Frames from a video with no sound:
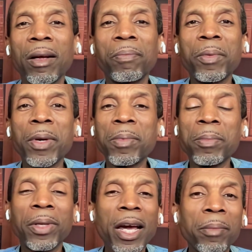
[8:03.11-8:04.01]
may be
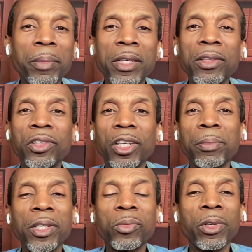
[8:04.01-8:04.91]
black beans,
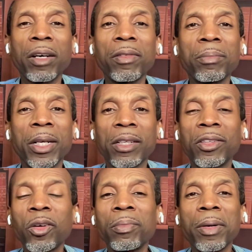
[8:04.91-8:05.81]
chickpeas, whatever, but I
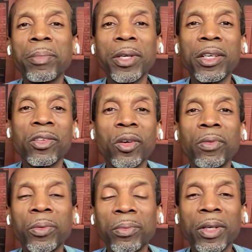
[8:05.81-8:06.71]
soak my beans
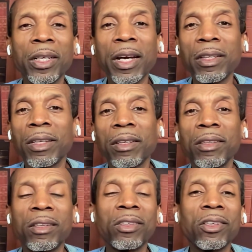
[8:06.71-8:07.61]
over one night, then
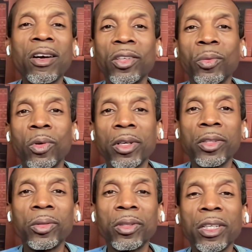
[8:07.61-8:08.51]
discard the water
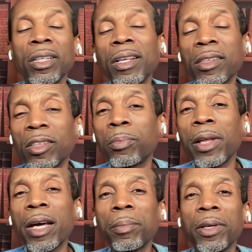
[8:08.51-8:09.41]
usually, unless it's
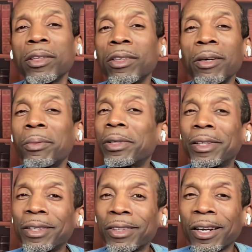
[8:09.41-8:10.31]
black beans. You don't want to
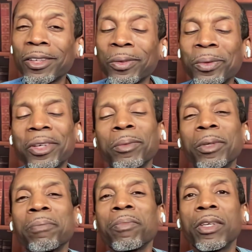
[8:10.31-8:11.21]
discard the water,
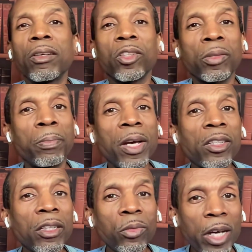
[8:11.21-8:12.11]
but
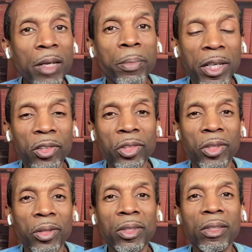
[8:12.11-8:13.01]
especially red beans you
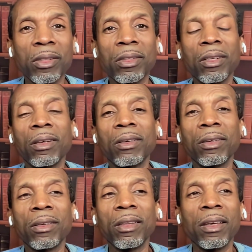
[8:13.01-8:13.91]
do, because
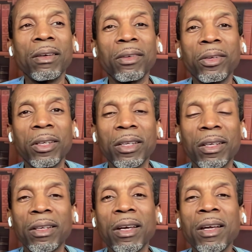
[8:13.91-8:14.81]
you can
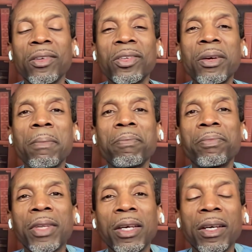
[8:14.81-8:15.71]
get some
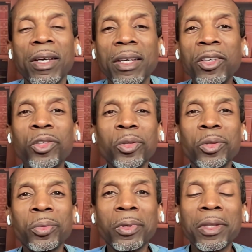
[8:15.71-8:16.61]

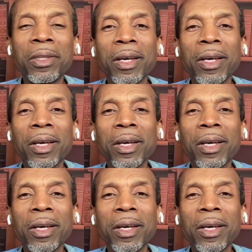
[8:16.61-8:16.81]
issues with